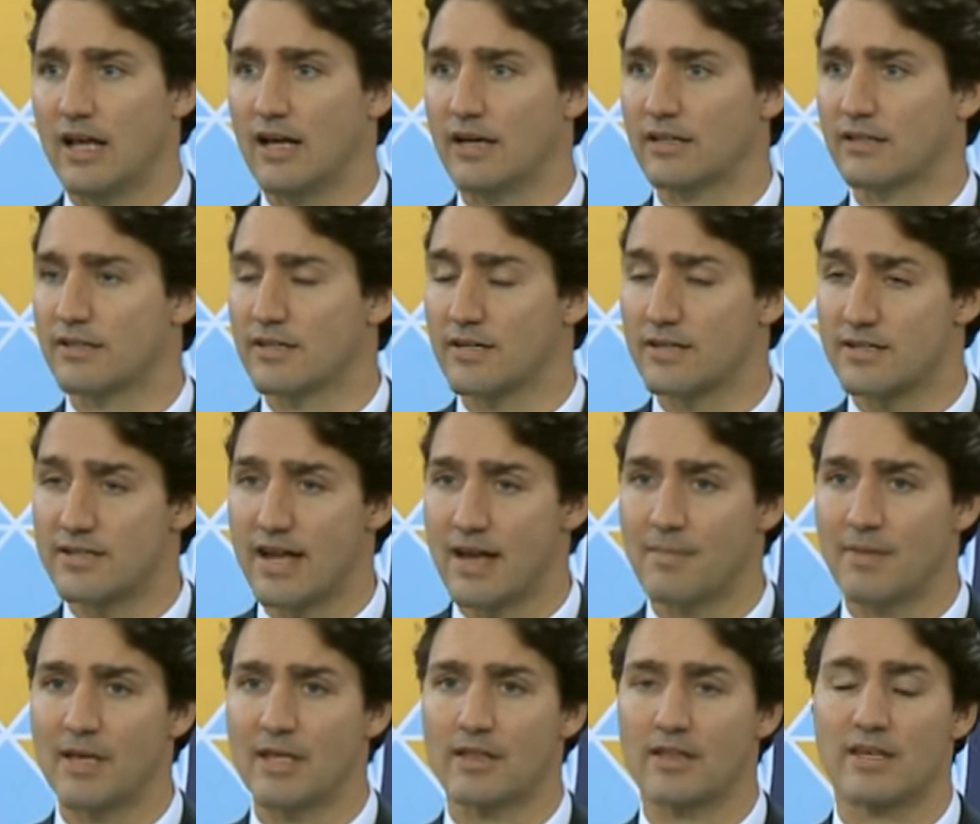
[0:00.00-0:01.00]

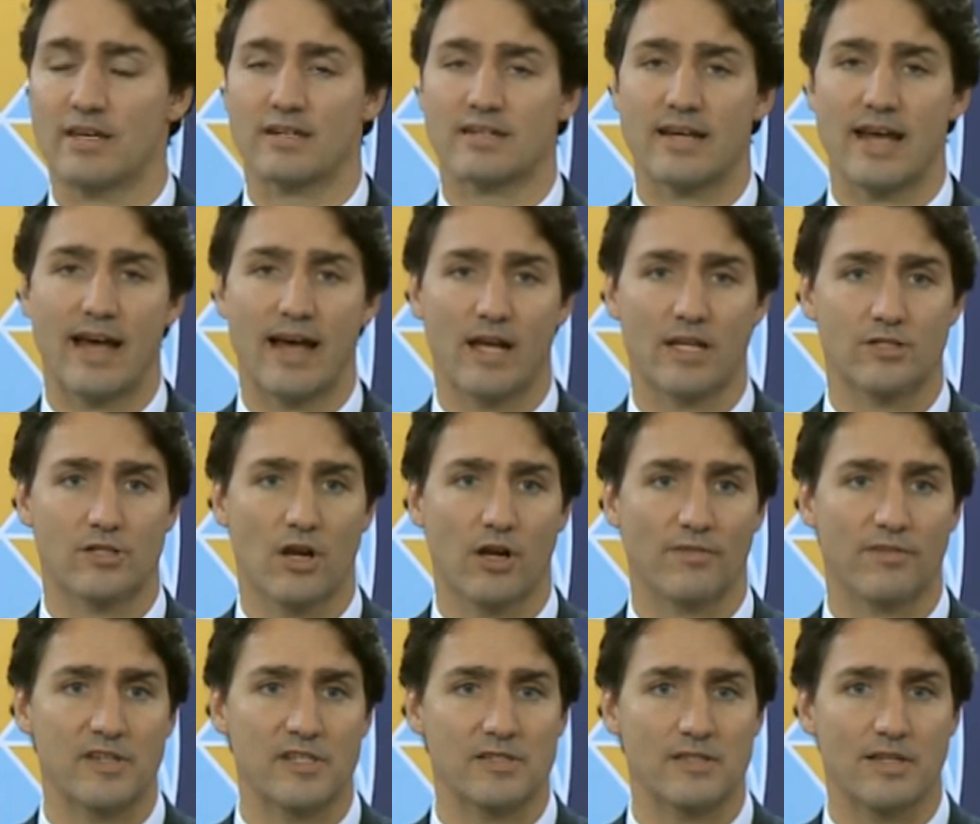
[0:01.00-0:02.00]
condemning the attacks,
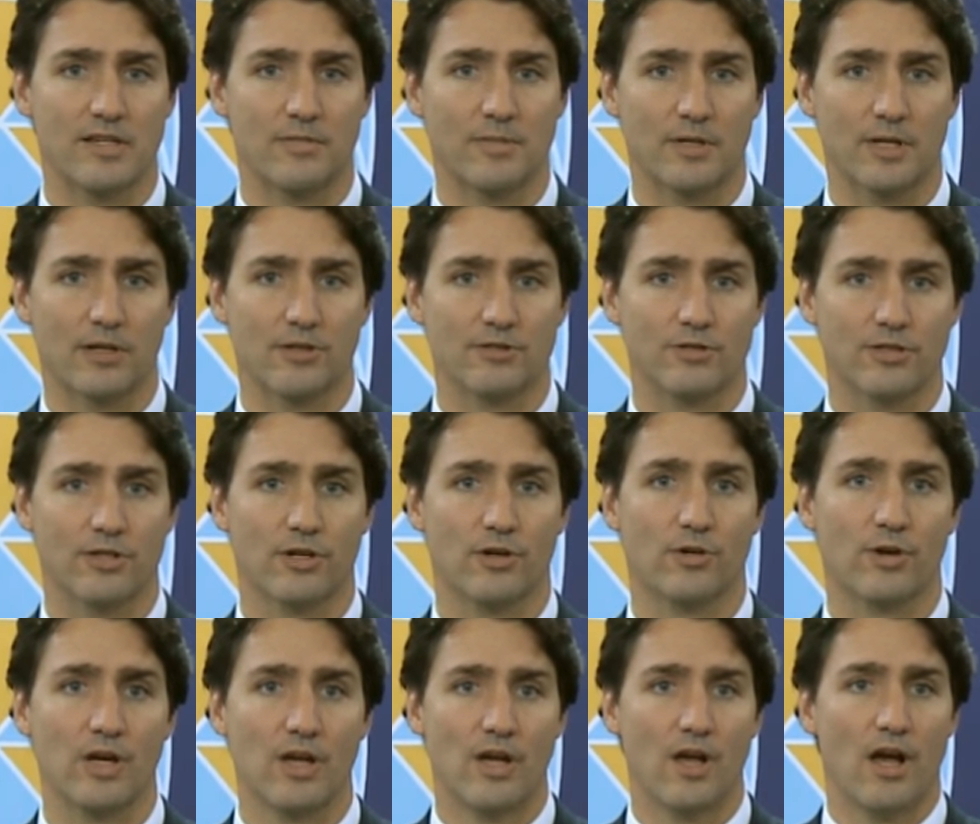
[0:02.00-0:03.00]
obviously, but also
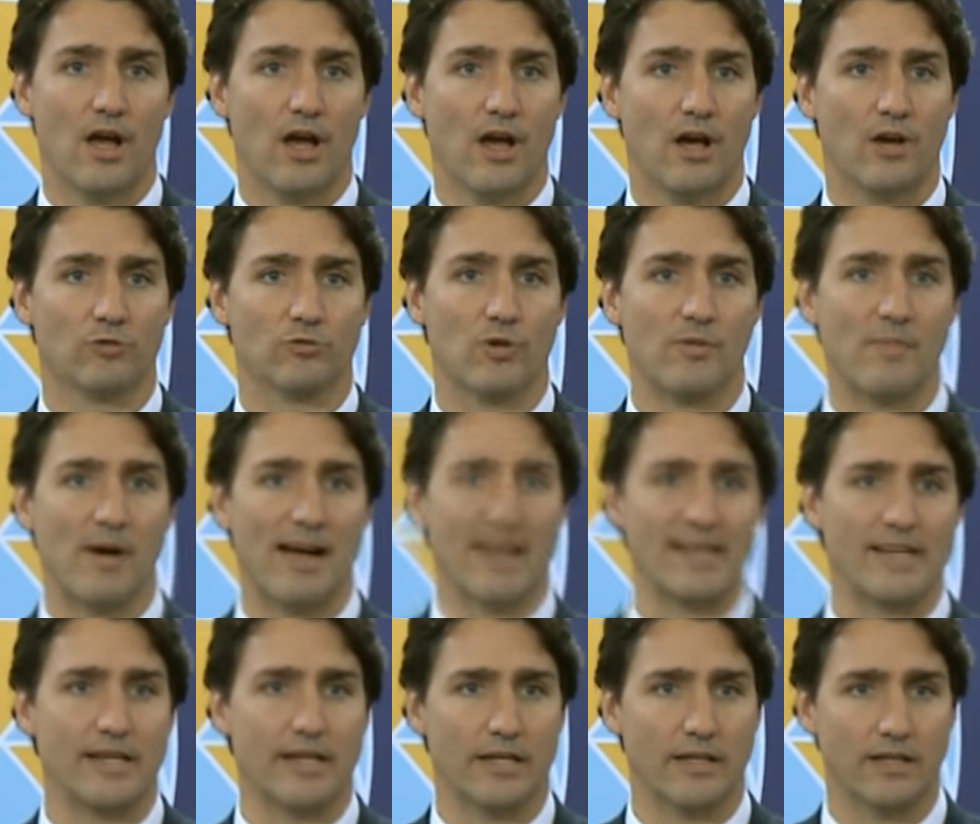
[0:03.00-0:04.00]

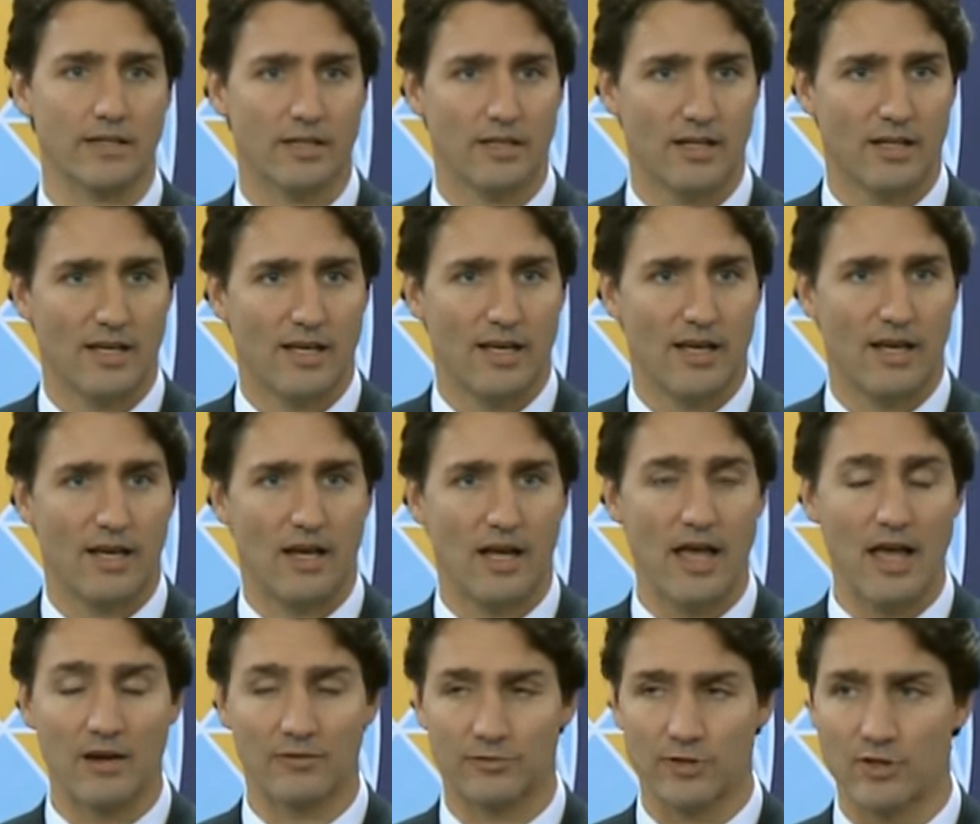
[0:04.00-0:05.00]
reminding
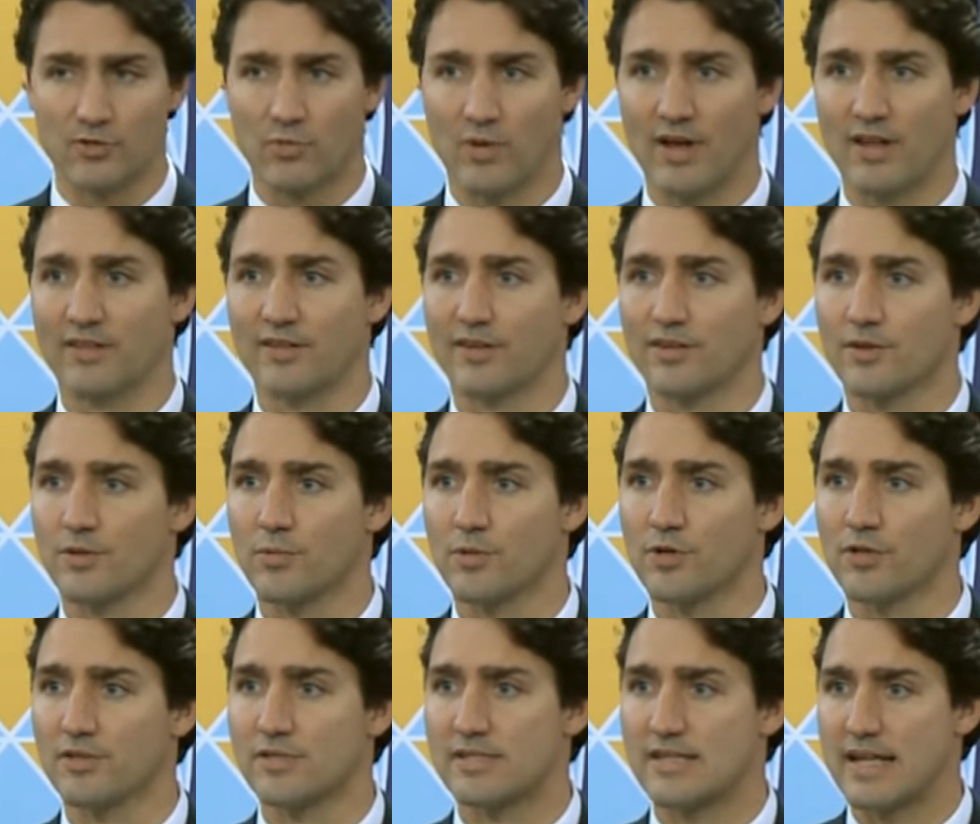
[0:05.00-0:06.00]
everyone that the
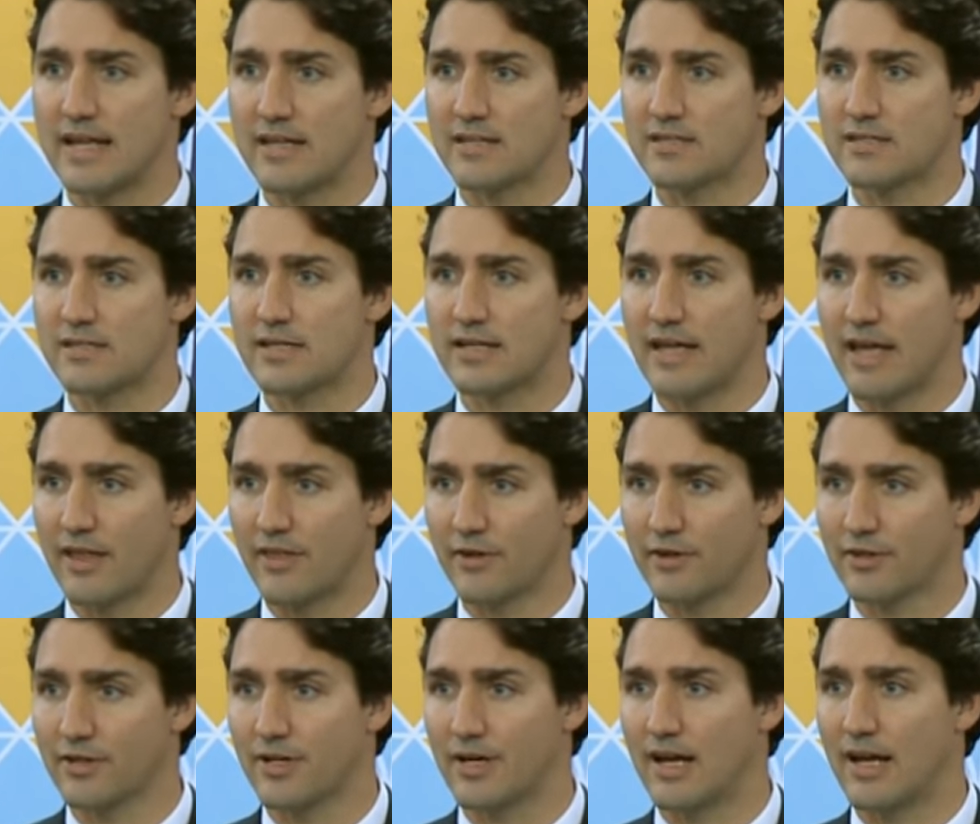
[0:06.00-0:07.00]
world stands together
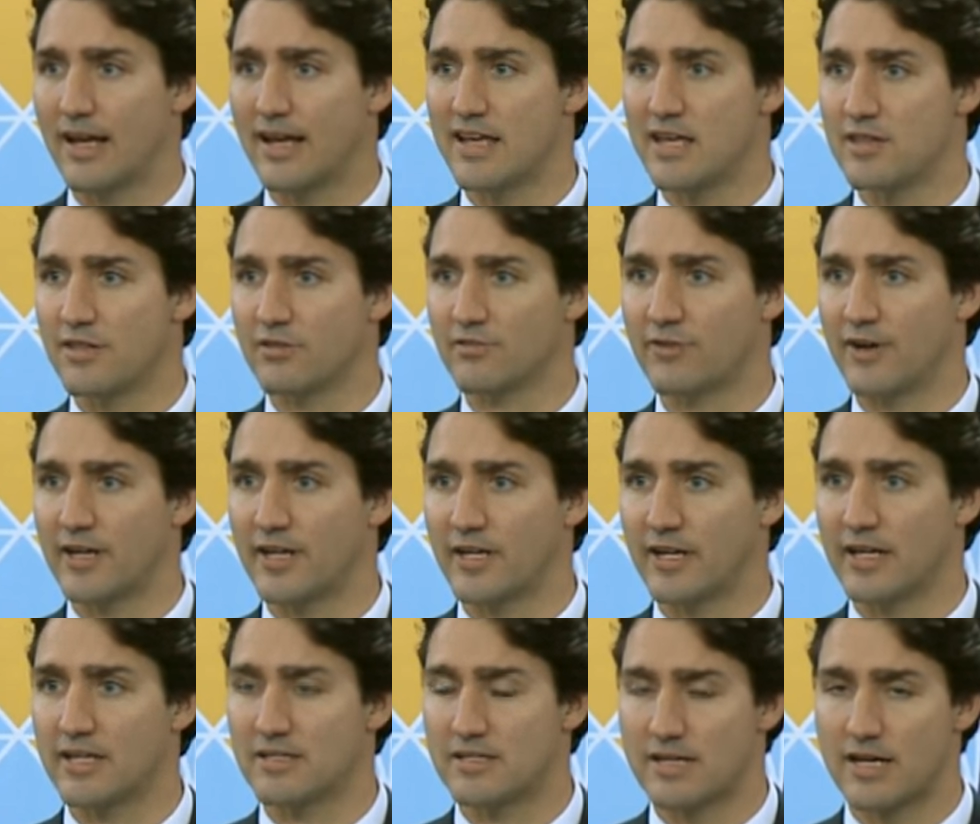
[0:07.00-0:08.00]
in the fight
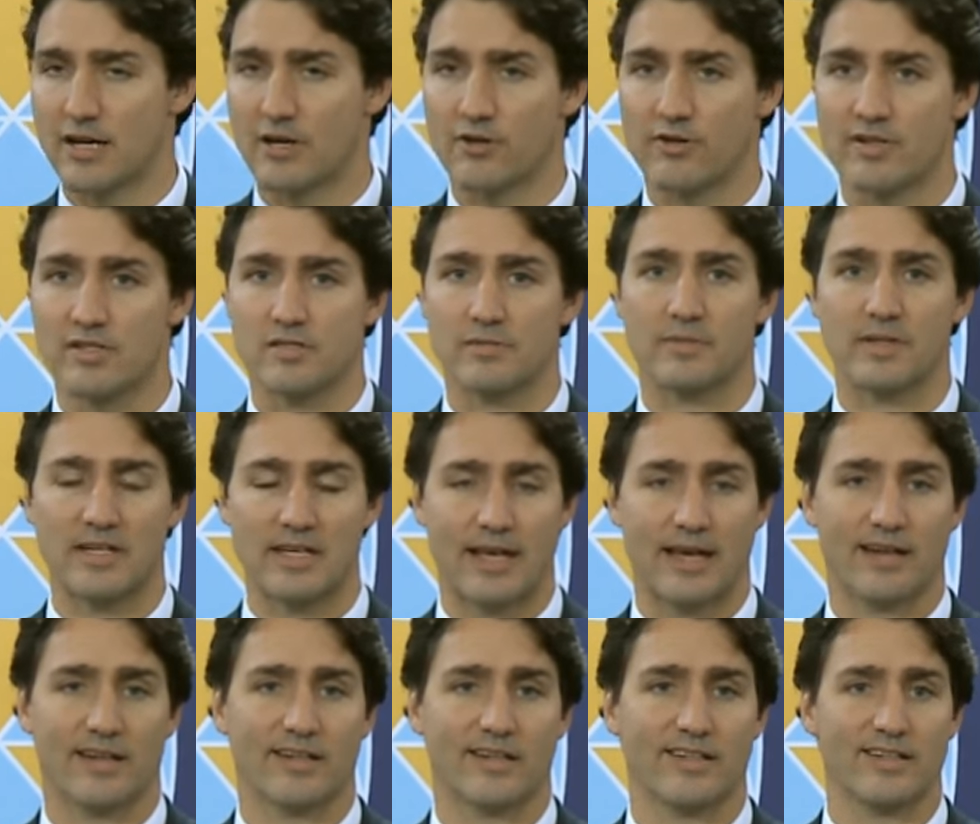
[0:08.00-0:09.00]
against terrorism, and
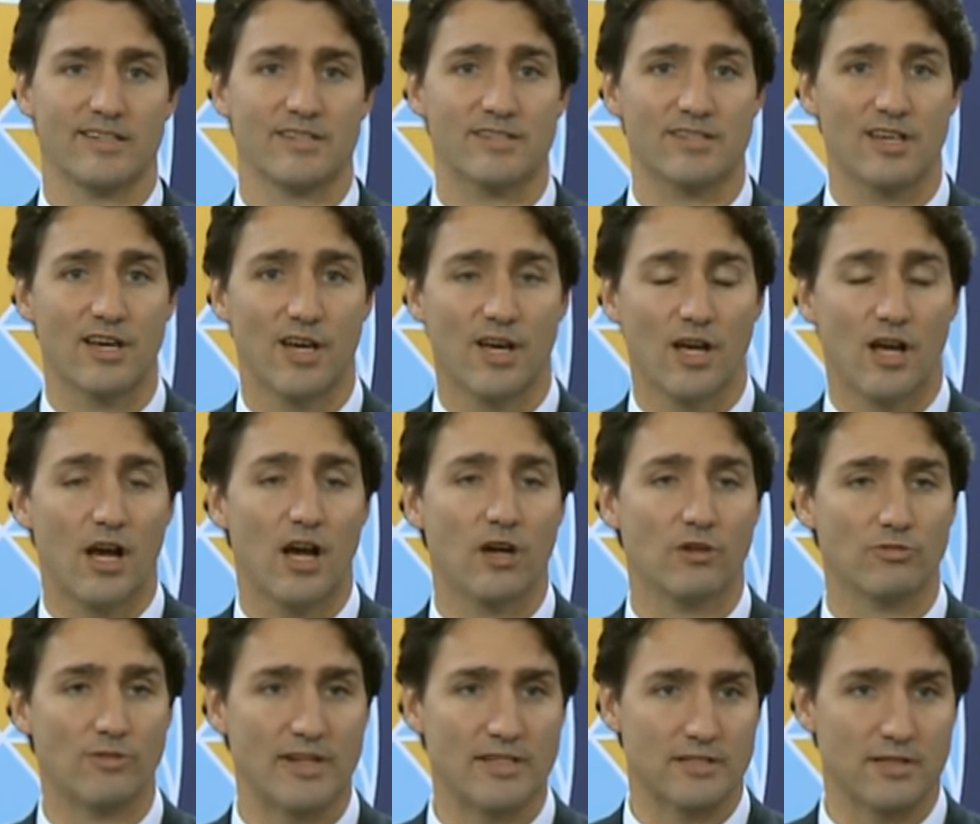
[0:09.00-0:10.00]
Canada is
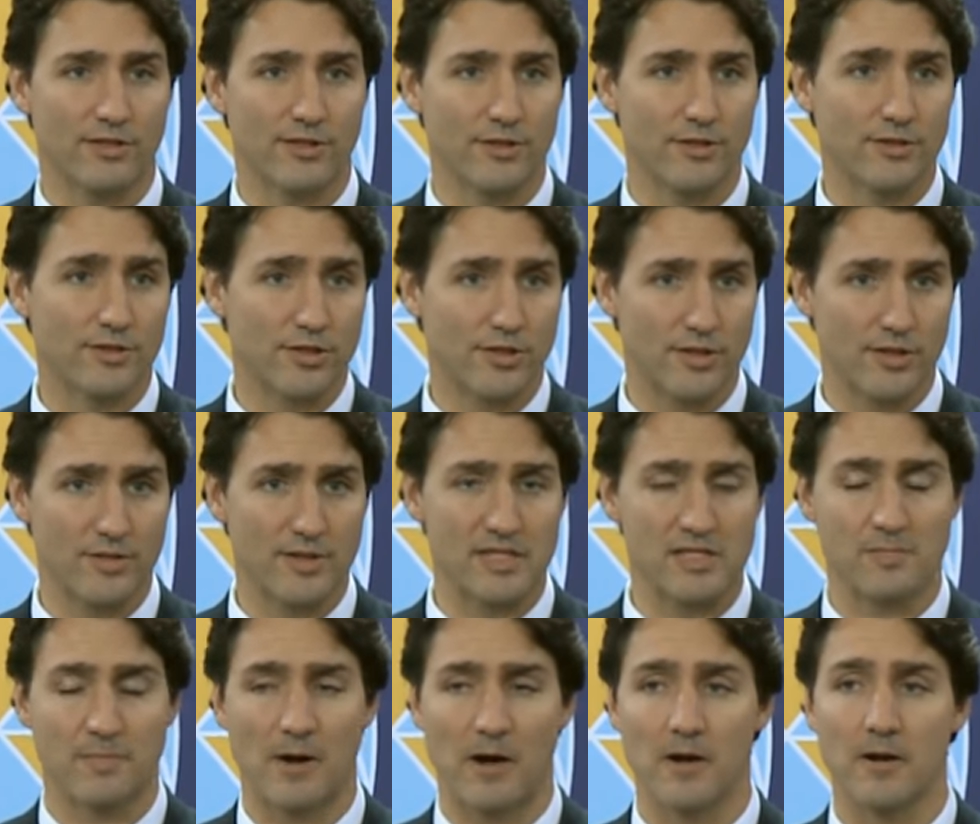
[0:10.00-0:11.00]
resolute to do its
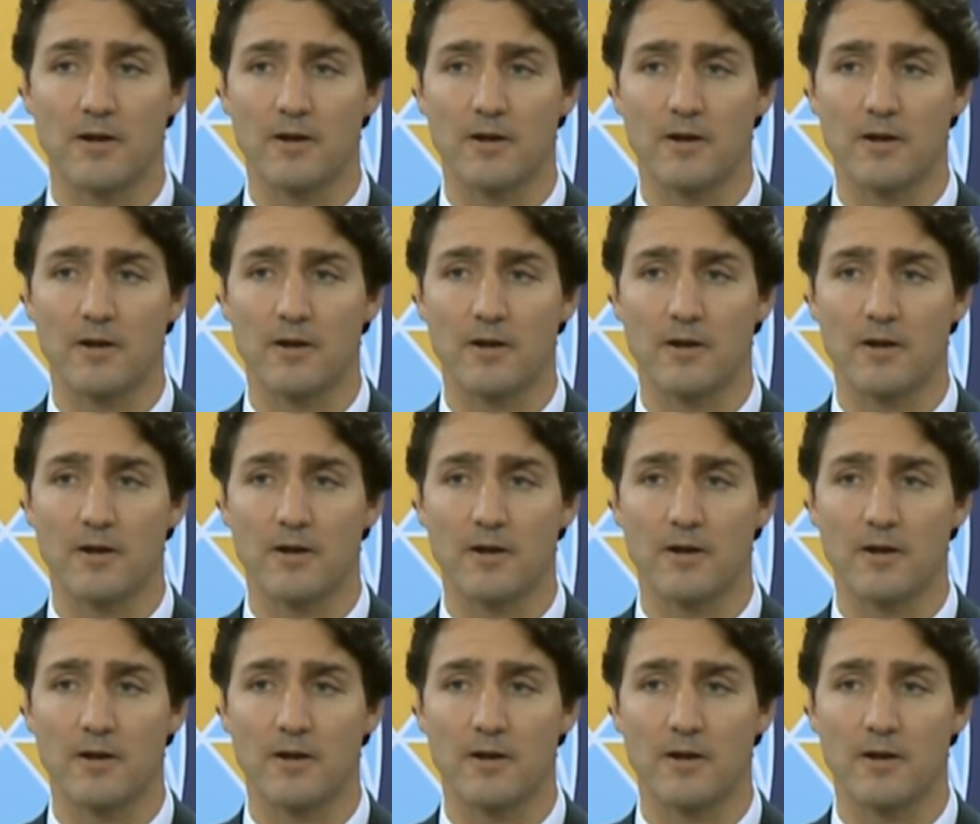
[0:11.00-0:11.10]
part.